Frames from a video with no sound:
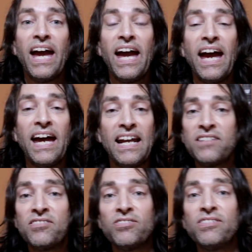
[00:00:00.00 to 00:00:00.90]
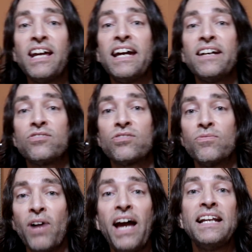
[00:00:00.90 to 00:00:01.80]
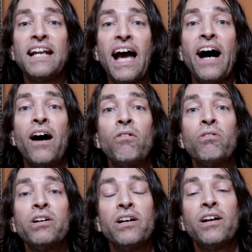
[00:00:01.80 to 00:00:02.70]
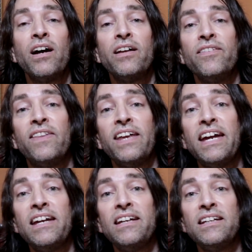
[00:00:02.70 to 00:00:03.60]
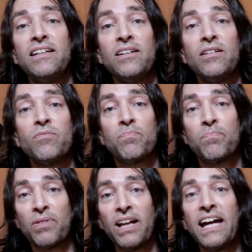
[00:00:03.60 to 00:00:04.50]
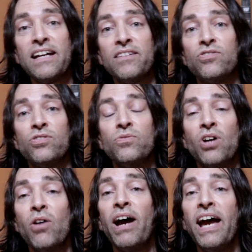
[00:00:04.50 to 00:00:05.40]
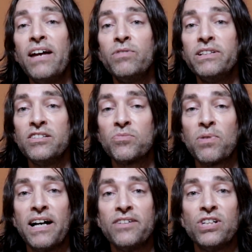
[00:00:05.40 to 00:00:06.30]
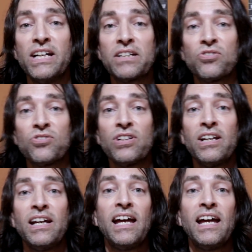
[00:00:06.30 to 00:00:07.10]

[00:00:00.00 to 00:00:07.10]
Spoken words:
And as it stands right now, they plan to go ahead with these projects.